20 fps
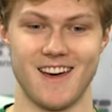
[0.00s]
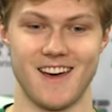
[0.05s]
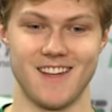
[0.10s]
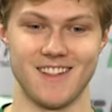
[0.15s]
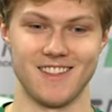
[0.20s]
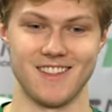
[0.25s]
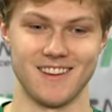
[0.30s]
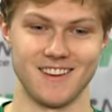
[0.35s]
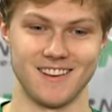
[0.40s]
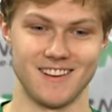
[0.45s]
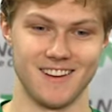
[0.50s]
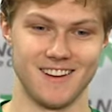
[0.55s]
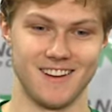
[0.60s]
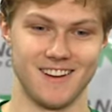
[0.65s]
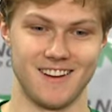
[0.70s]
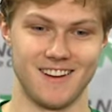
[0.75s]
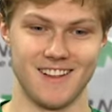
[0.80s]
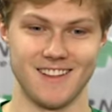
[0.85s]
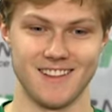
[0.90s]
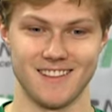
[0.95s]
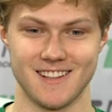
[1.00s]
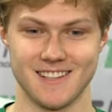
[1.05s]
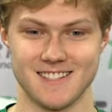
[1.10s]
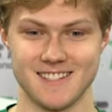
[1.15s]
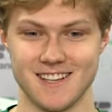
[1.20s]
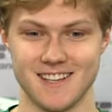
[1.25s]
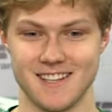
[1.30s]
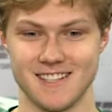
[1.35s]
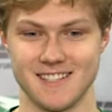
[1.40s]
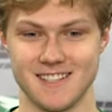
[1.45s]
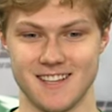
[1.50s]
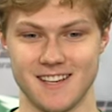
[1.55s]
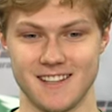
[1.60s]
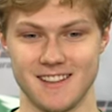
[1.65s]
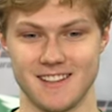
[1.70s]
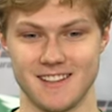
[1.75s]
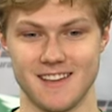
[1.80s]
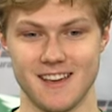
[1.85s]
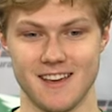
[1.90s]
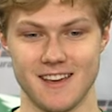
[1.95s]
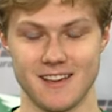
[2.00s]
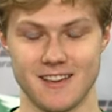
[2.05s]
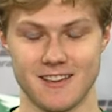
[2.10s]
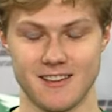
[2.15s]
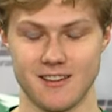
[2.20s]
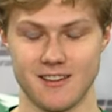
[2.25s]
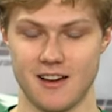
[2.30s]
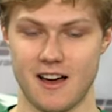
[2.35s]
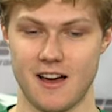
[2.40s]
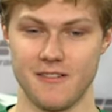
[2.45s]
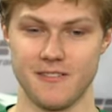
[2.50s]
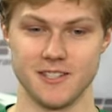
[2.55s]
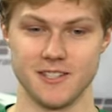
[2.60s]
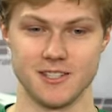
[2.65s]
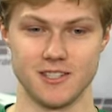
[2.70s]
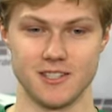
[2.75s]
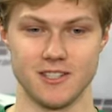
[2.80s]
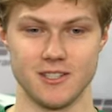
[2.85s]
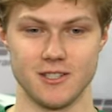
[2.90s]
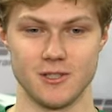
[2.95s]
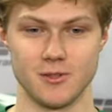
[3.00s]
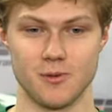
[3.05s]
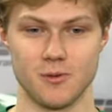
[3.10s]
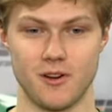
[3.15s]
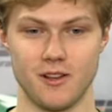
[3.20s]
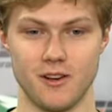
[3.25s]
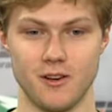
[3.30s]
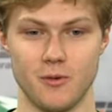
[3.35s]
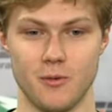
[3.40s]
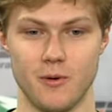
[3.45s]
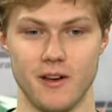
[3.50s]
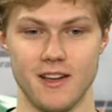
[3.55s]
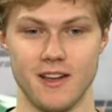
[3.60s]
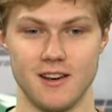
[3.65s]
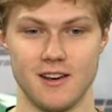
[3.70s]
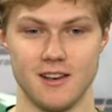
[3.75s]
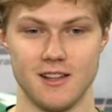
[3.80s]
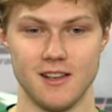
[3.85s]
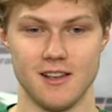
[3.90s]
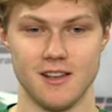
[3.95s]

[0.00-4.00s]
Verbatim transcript: I think uh, I think that's the icing on the cake. Obviously, he just wanted to win.